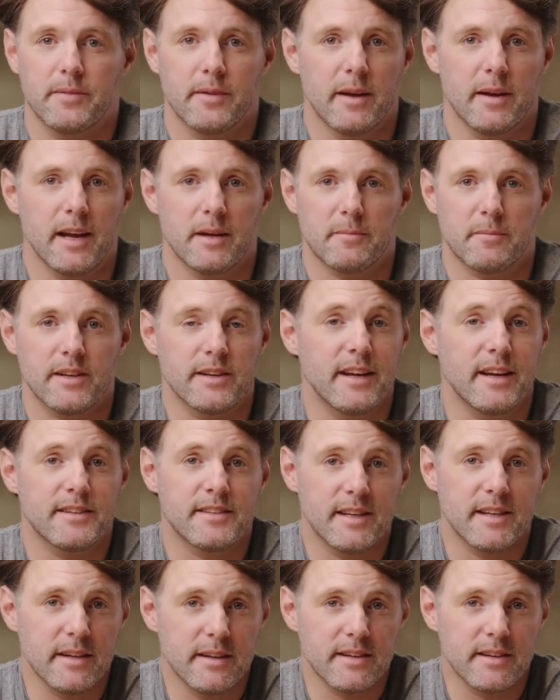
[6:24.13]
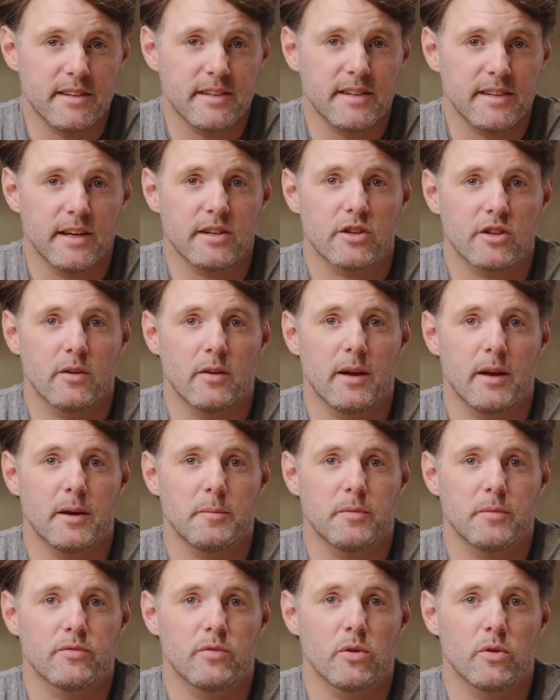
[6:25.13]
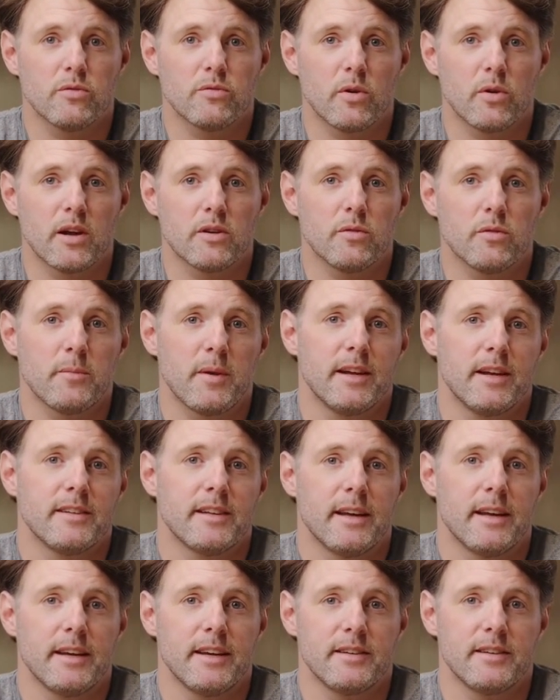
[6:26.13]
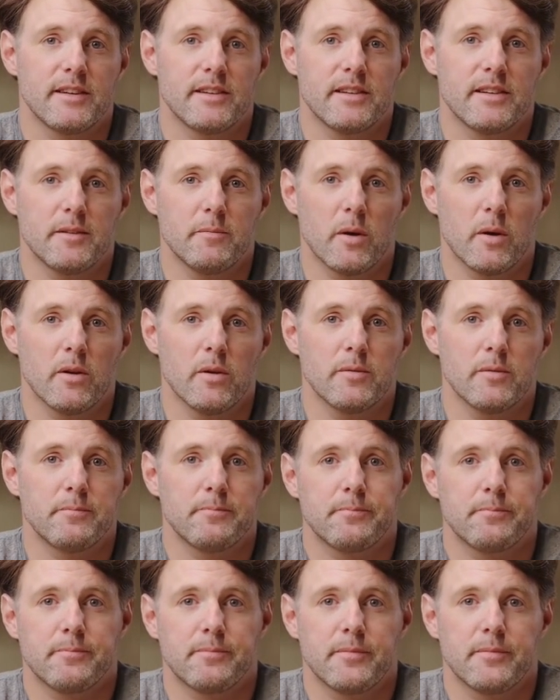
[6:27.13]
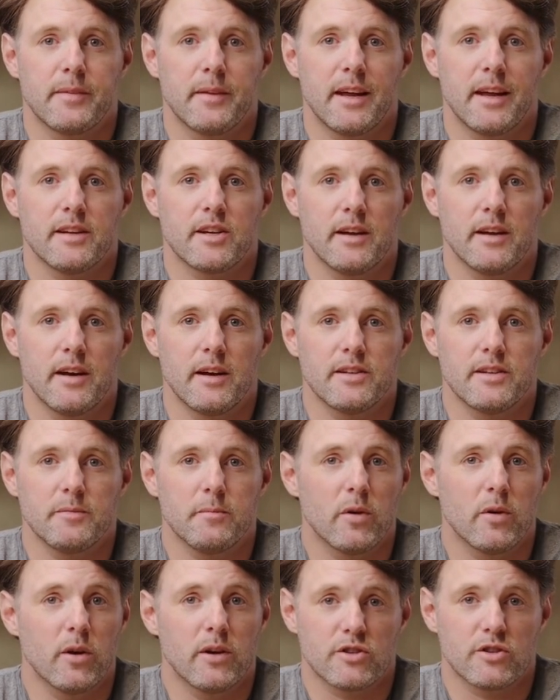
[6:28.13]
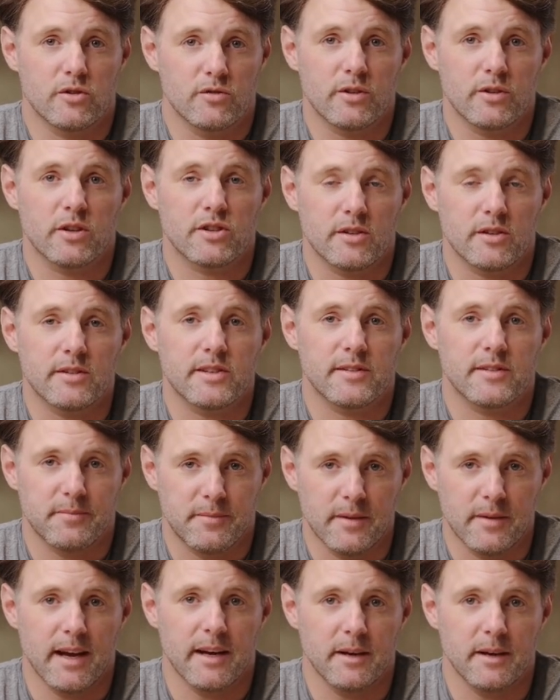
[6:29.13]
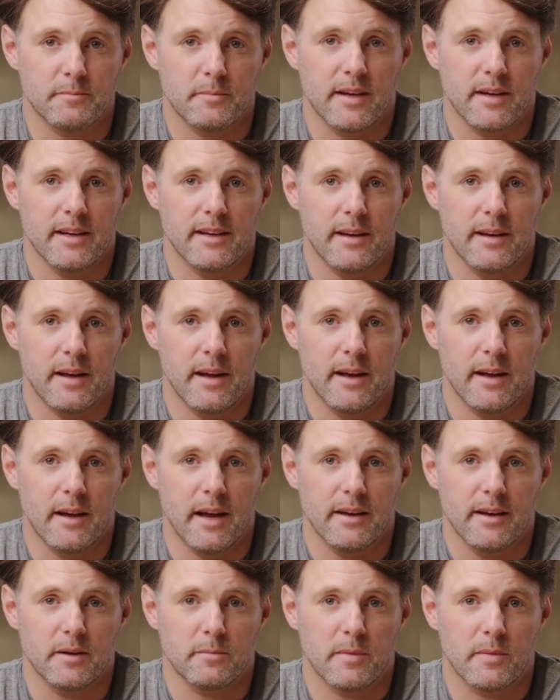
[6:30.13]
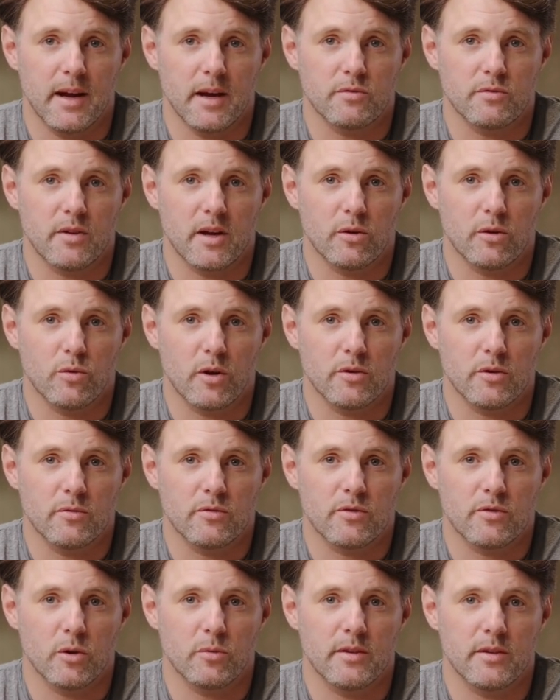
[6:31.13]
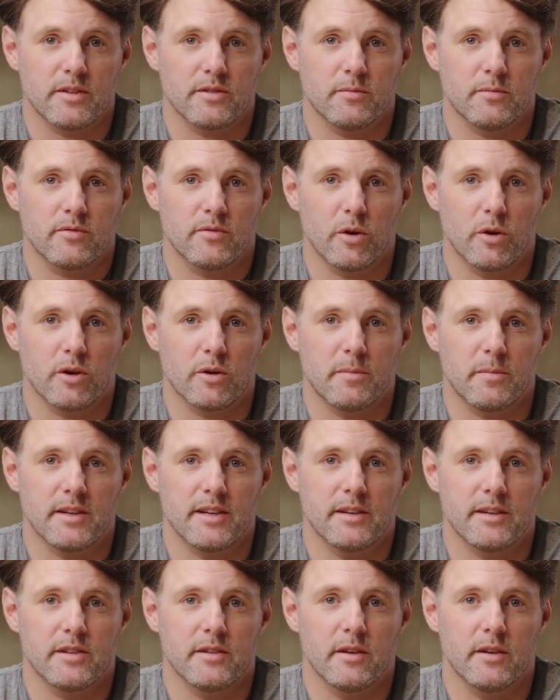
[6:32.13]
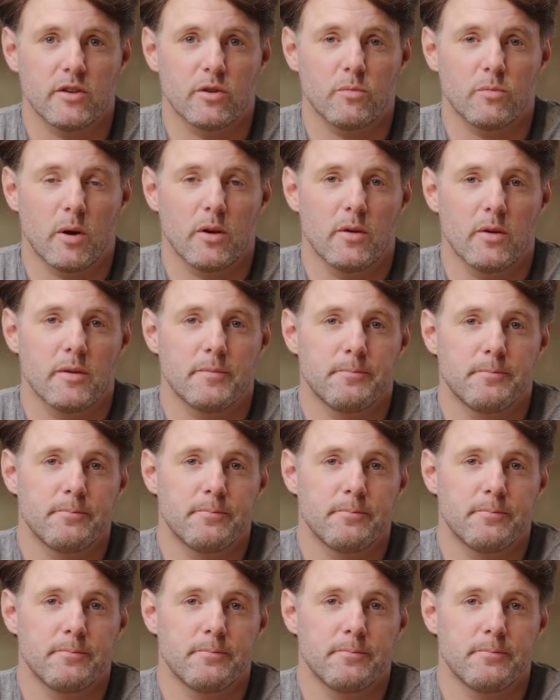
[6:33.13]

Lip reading: A/B testing is essential before fully replacing an existing model. Engineers deploy two versions, A and B, and compare real-world performance before committing to the new model.